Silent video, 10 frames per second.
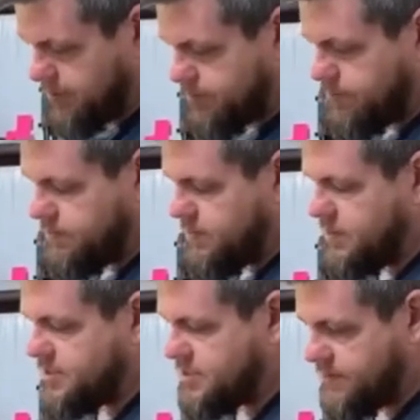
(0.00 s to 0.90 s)
but
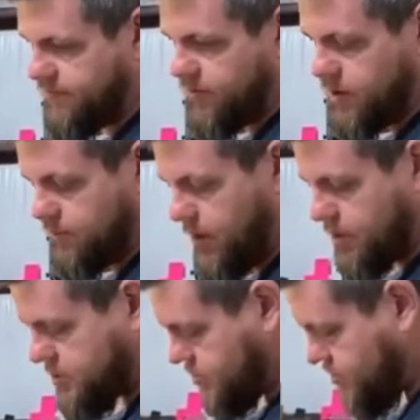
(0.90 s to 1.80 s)
this is a freaking
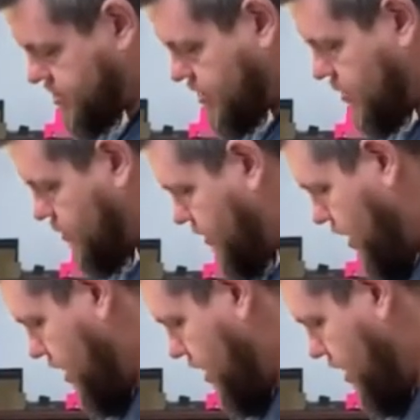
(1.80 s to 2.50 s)
monster. So